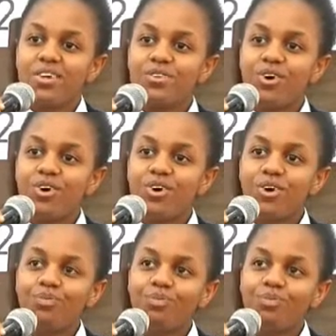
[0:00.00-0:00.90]

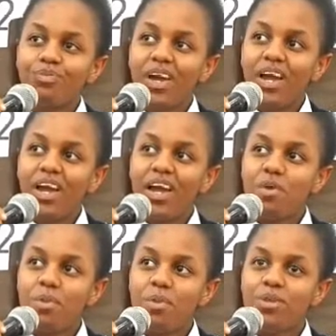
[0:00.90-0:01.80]
So I
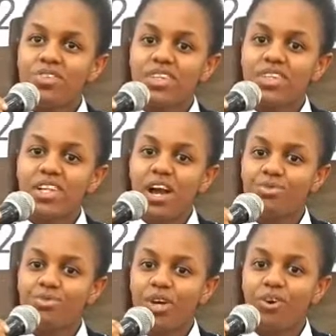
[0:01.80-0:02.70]
remember it was still
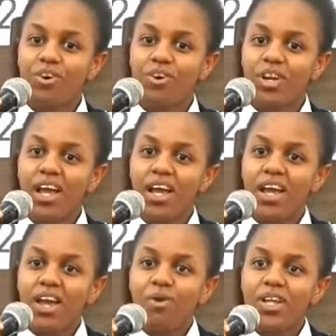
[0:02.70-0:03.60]
after Corona,
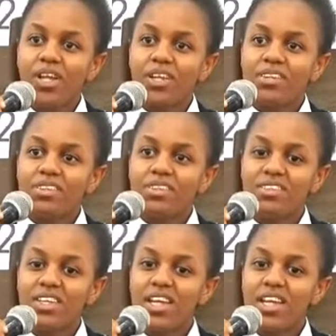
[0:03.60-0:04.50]
when
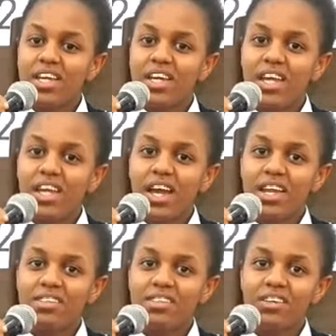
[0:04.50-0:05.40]
Tanzania and Kenya
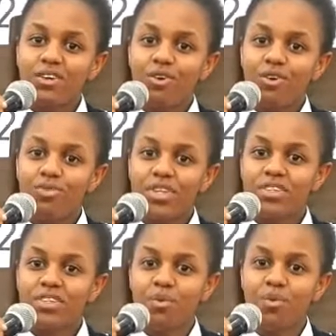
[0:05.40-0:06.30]
had a certain
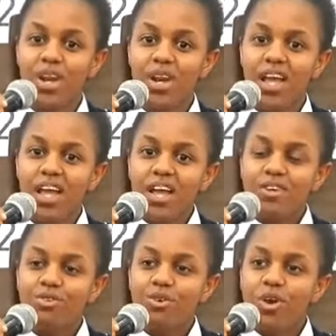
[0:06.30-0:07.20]
conflict in the border.
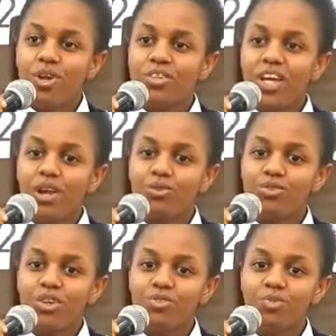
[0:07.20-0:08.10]
So we were not
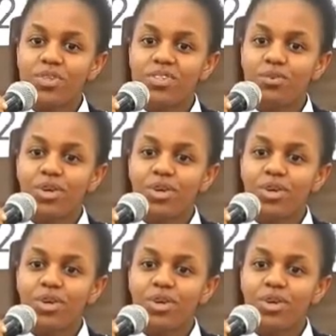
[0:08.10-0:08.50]
allowed to transport.